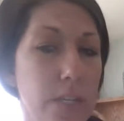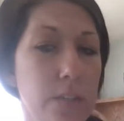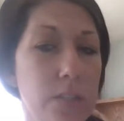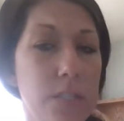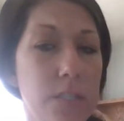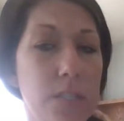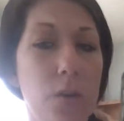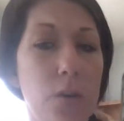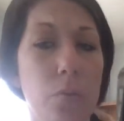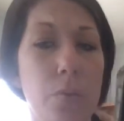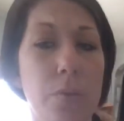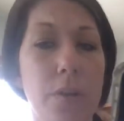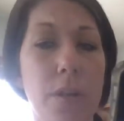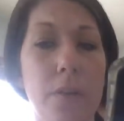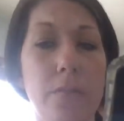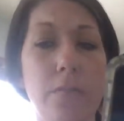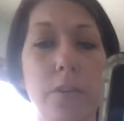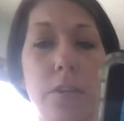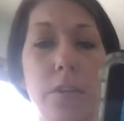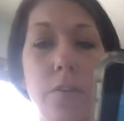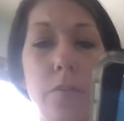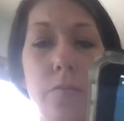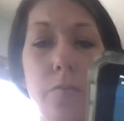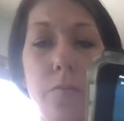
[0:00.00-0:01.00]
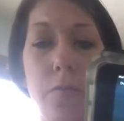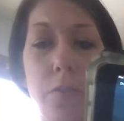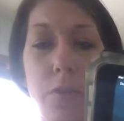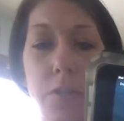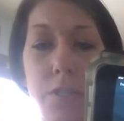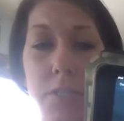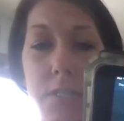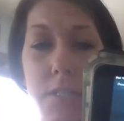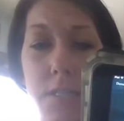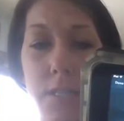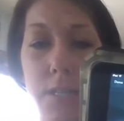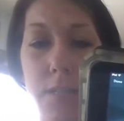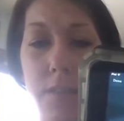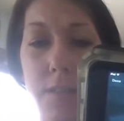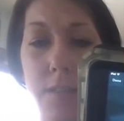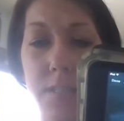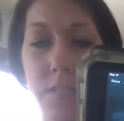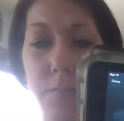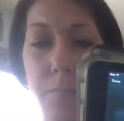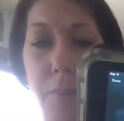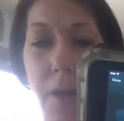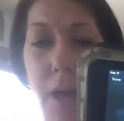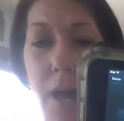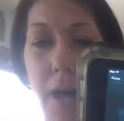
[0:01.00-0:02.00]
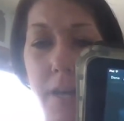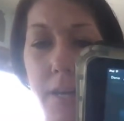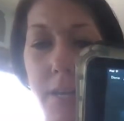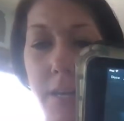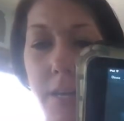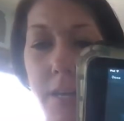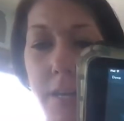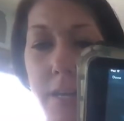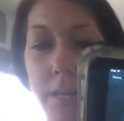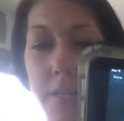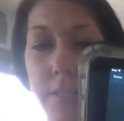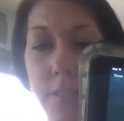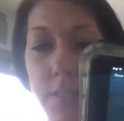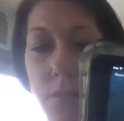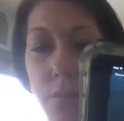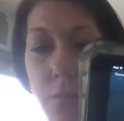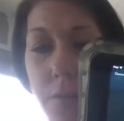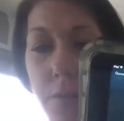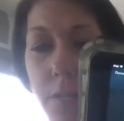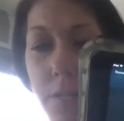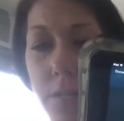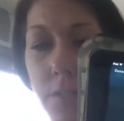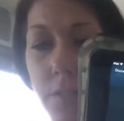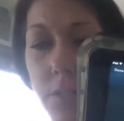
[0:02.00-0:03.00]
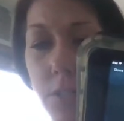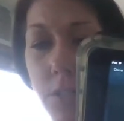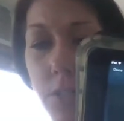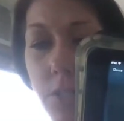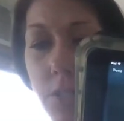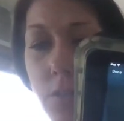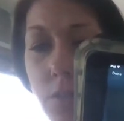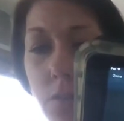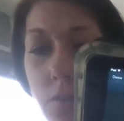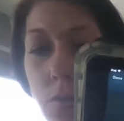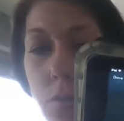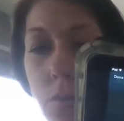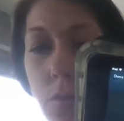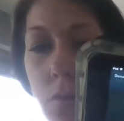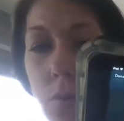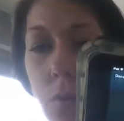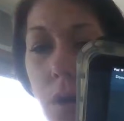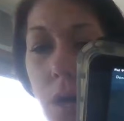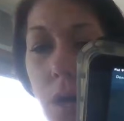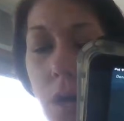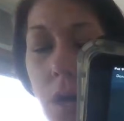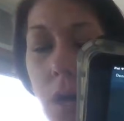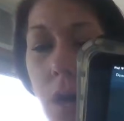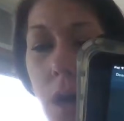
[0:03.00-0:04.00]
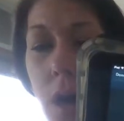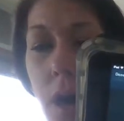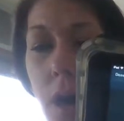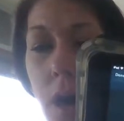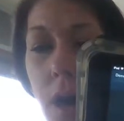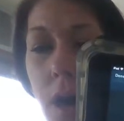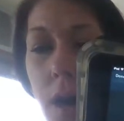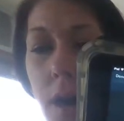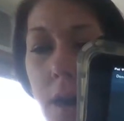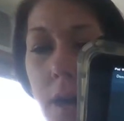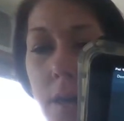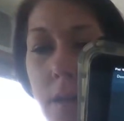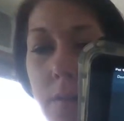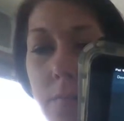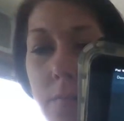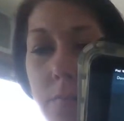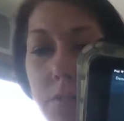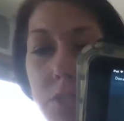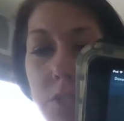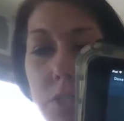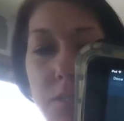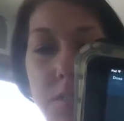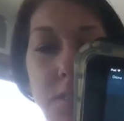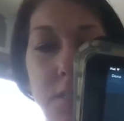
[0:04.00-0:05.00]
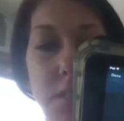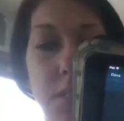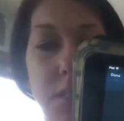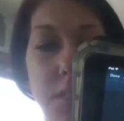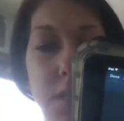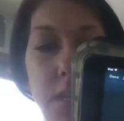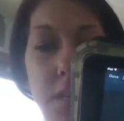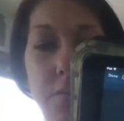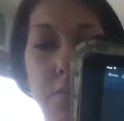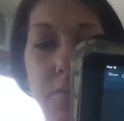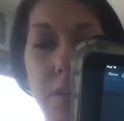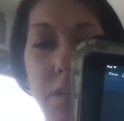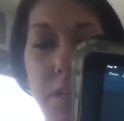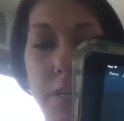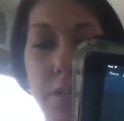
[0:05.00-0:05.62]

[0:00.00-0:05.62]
So whenever you first get this packet, it's going to just give an